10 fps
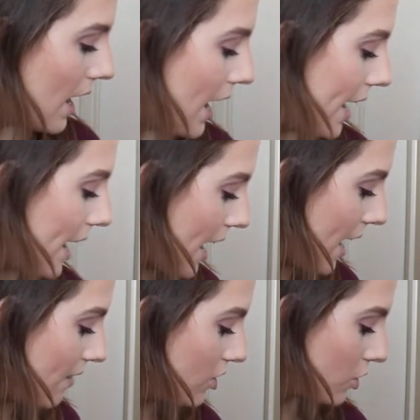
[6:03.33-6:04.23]
I
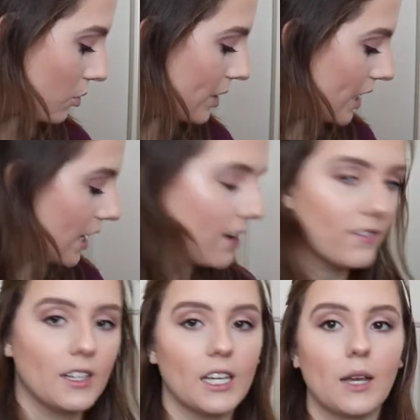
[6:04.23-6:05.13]
have 3
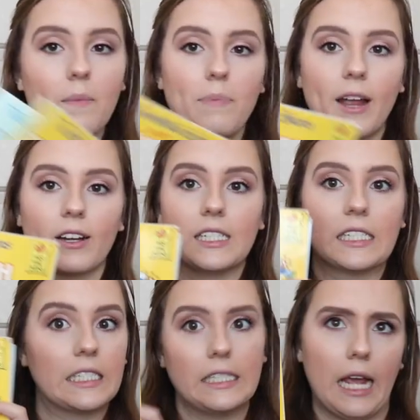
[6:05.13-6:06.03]
of the
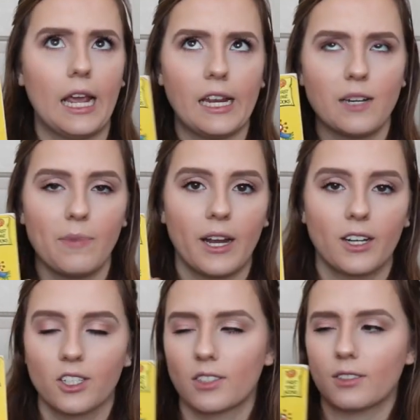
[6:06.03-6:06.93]
Berenstain
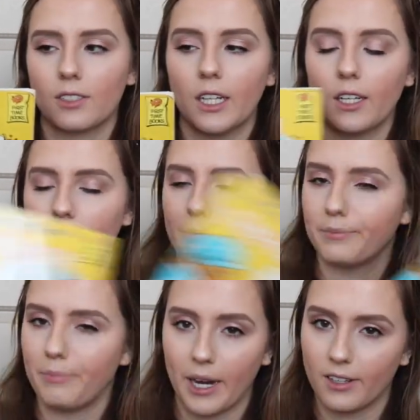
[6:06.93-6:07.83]
Bears.
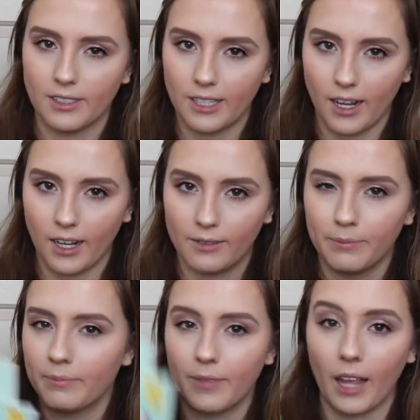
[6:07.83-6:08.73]

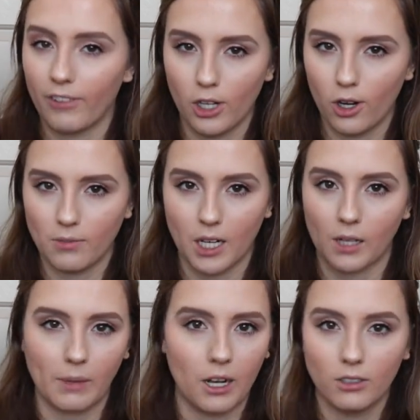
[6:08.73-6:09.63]
Berenstain, if you know what I'm
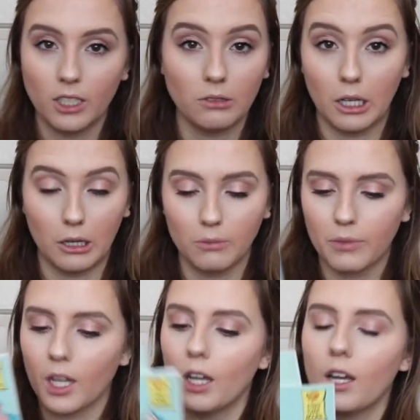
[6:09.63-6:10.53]
talking about, you know.
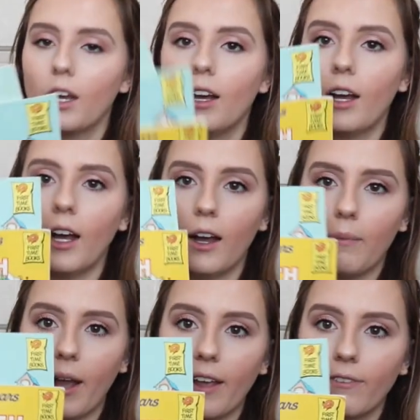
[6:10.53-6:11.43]

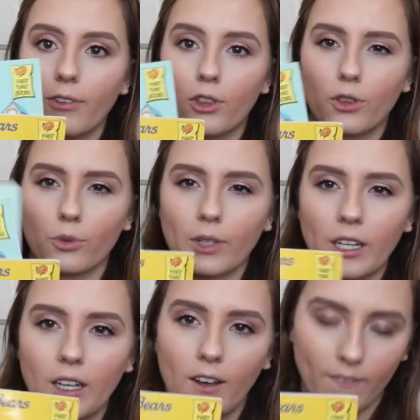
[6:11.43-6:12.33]
I have
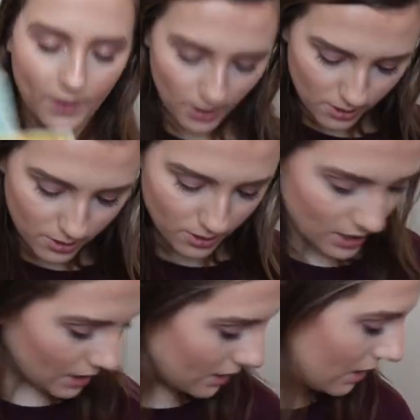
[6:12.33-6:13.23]
3 of
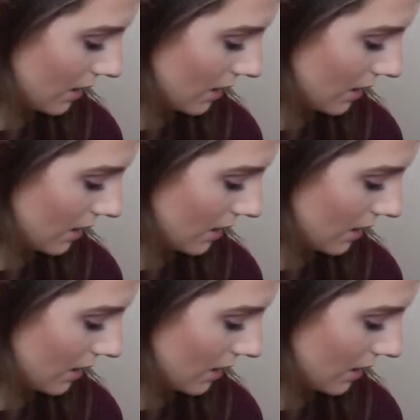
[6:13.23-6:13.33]
those.